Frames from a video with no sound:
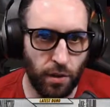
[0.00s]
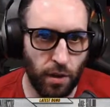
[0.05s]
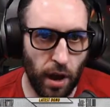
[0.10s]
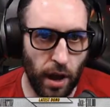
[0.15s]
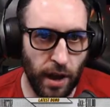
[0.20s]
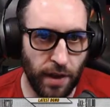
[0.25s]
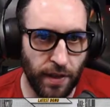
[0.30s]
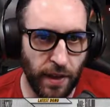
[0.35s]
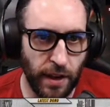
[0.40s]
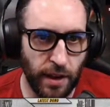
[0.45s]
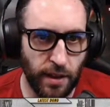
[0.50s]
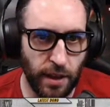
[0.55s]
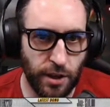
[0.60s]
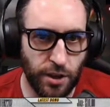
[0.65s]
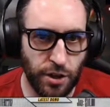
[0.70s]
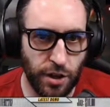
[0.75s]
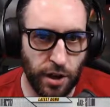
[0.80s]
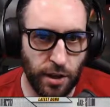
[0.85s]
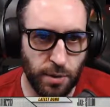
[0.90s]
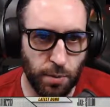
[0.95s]
I think
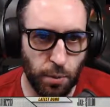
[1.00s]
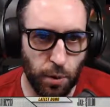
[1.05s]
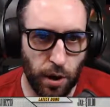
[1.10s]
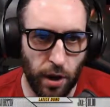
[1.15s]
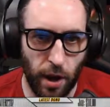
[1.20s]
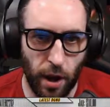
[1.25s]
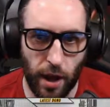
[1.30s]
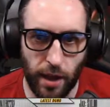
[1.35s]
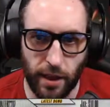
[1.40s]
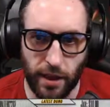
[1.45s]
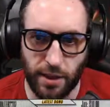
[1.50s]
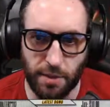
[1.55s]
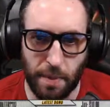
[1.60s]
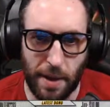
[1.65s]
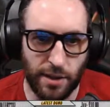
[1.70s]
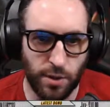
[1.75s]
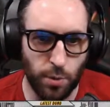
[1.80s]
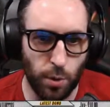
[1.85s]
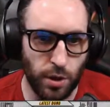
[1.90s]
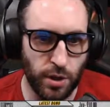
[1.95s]
legendary support, at least
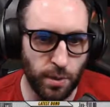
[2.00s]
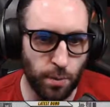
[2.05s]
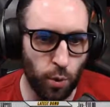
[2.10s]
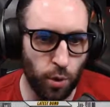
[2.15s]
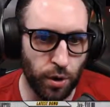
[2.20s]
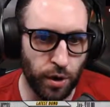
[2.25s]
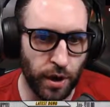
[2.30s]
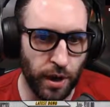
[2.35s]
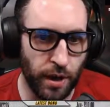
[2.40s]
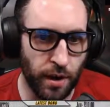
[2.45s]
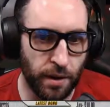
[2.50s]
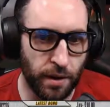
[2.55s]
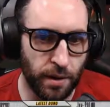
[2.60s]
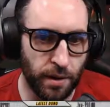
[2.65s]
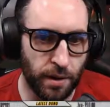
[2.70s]
masterwork support gear.